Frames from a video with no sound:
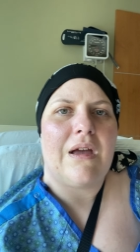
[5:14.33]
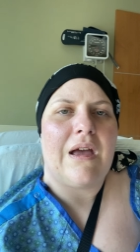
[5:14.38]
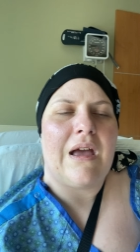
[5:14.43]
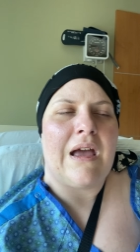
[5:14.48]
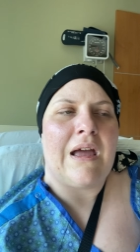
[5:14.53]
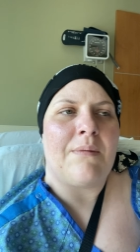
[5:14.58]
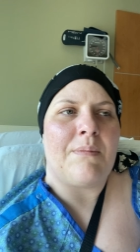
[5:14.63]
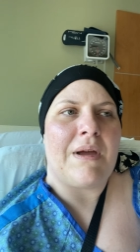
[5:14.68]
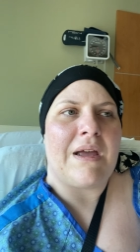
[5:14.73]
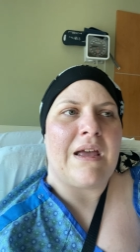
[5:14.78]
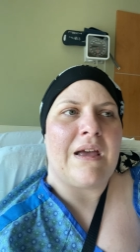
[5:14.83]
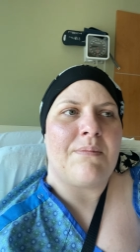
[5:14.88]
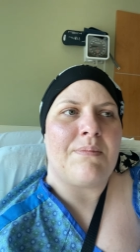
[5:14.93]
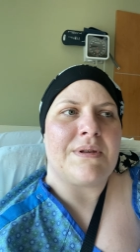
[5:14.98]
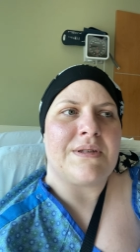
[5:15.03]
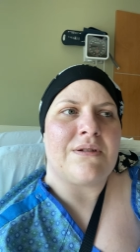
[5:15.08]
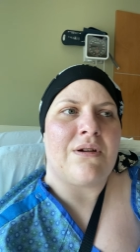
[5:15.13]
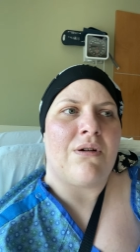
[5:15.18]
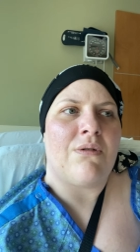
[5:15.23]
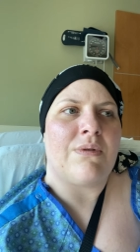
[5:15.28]
And my hip
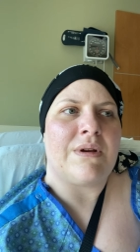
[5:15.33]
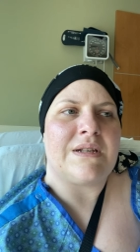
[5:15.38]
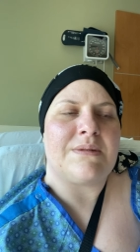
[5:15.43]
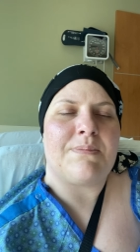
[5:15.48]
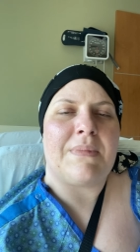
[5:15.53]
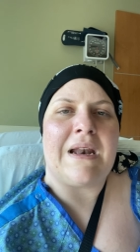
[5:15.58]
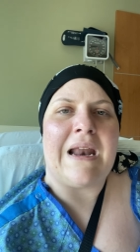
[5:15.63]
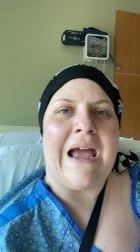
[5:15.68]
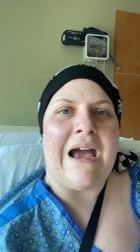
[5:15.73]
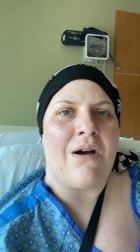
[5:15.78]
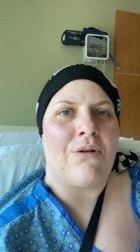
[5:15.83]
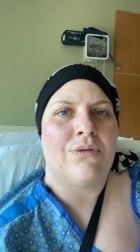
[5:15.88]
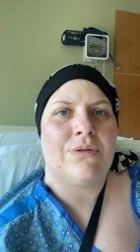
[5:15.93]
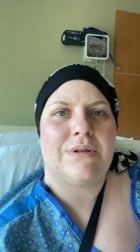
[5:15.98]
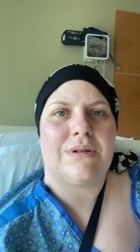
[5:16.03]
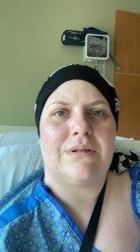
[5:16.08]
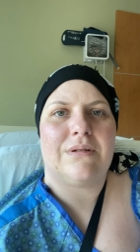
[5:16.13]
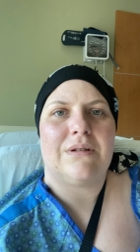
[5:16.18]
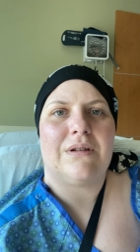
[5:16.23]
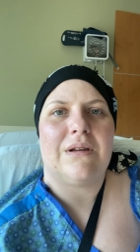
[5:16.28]
has always been
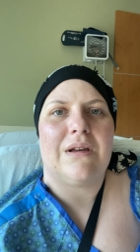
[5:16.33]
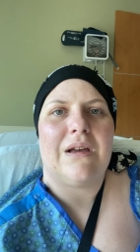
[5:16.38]
out.